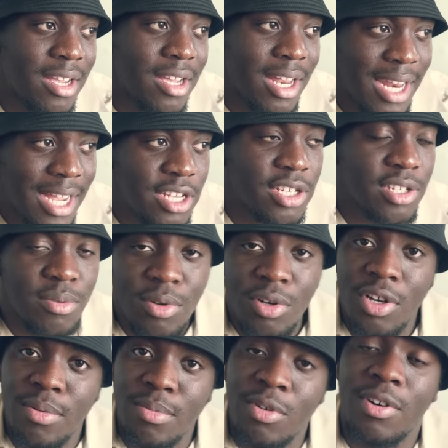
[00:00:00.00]
collections will
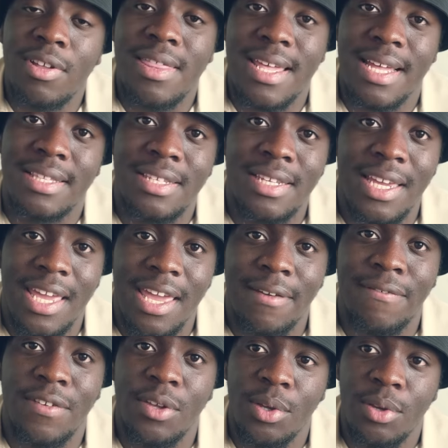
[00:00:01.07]
look more authentic
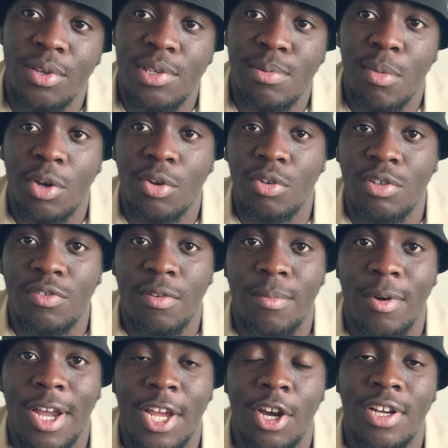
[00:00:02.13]
if you use models from
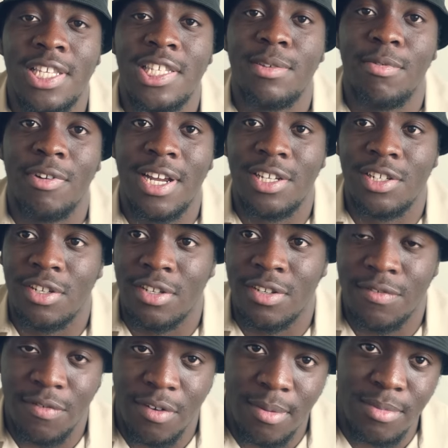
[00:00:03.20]
where your inspiration
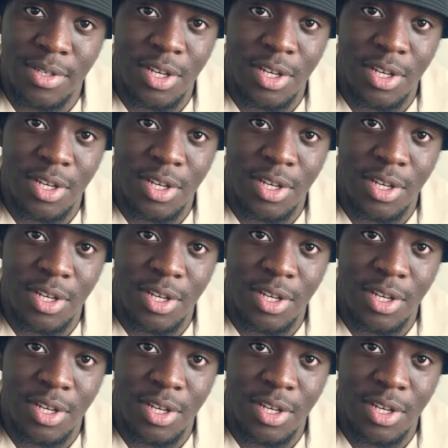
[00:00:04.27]
is from.